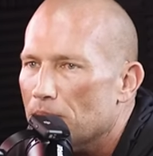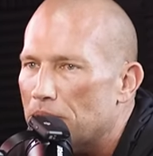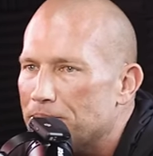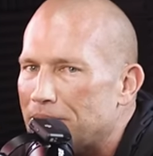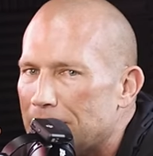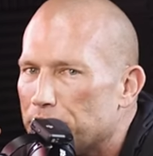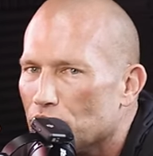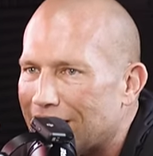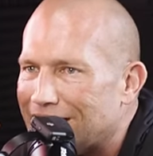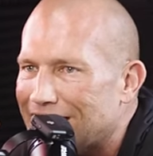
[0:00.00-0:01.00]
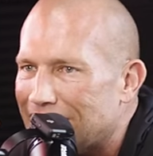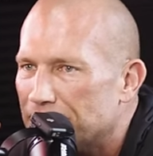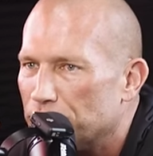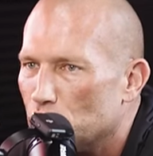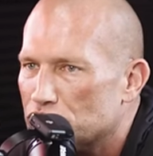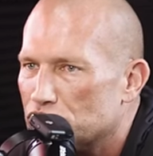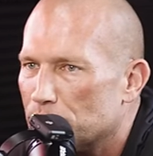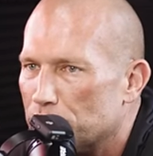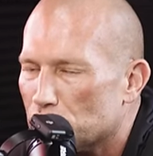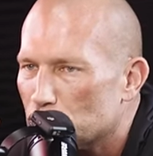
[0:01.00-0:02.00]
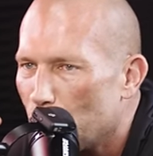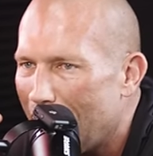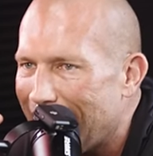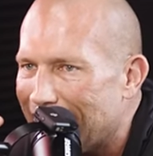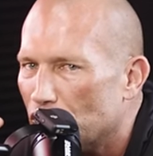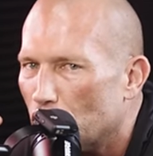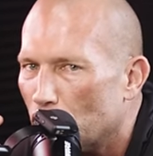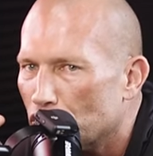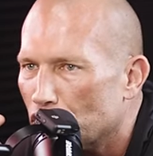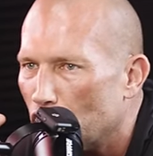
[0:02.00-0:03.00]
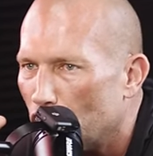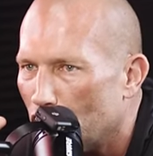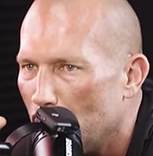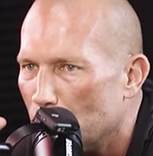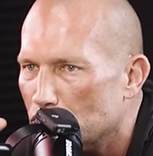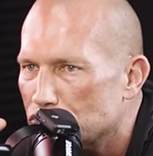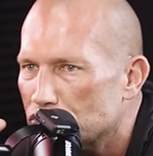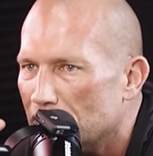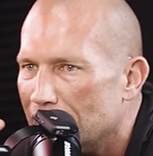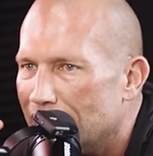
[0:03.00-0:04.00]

But people that can influence and persuade learn to close